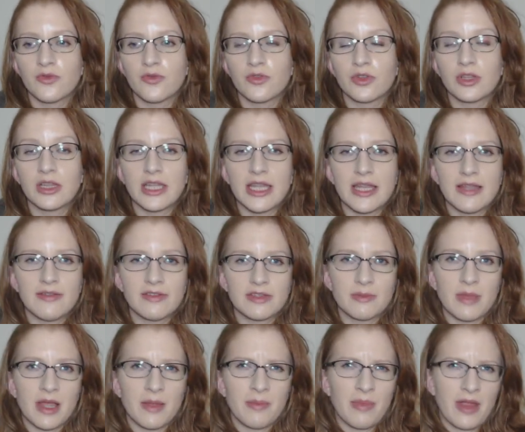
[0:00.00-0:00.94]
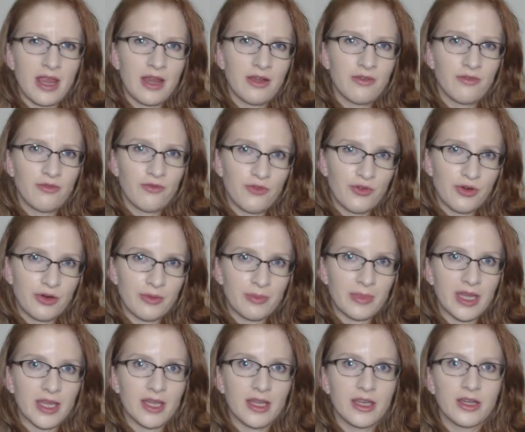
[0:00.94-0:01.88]
relieves my pain for
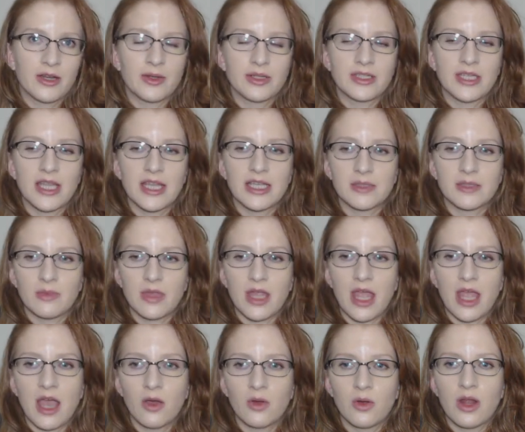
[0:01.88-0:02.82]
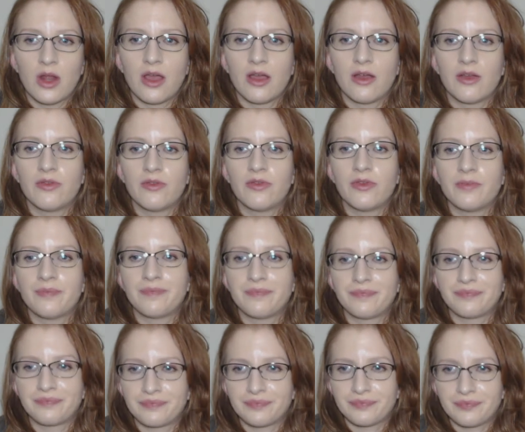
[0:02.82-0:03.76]
me you know it takes me out of
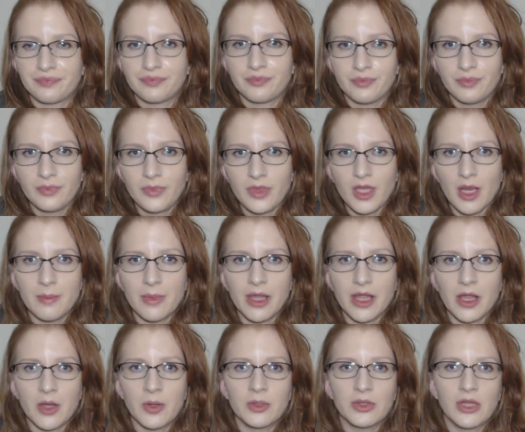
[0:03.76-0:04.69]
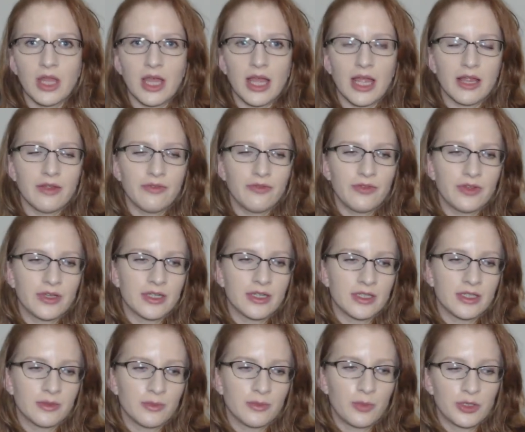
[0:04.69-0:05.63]
my own life
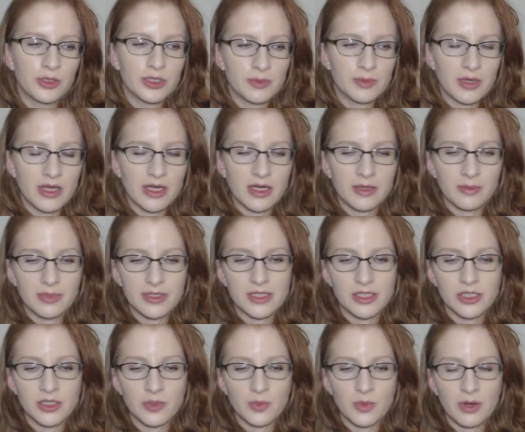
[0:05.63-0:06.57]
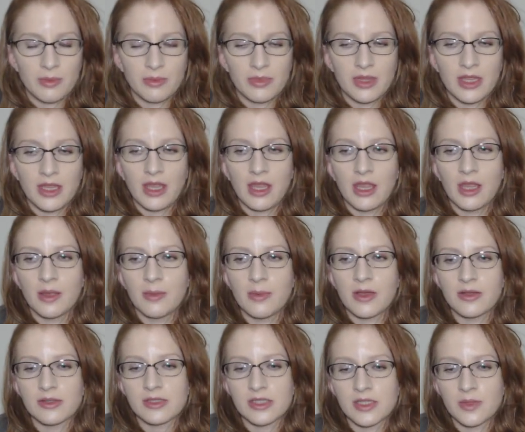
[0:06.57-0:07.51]
and puts me in a position where I'm thinking
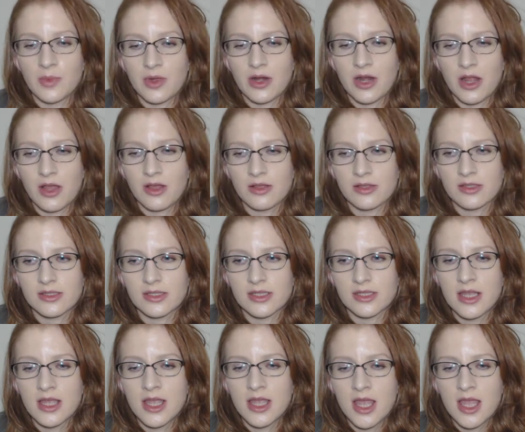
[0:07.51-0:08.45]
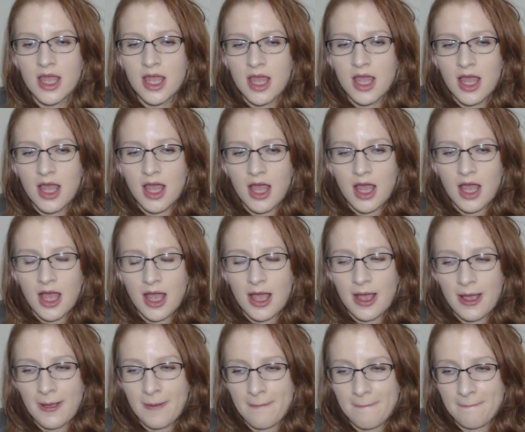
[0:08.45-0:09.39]
about someone else.
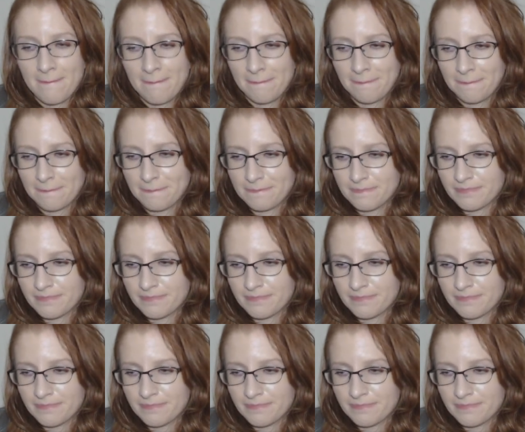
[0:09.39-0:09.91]
Um,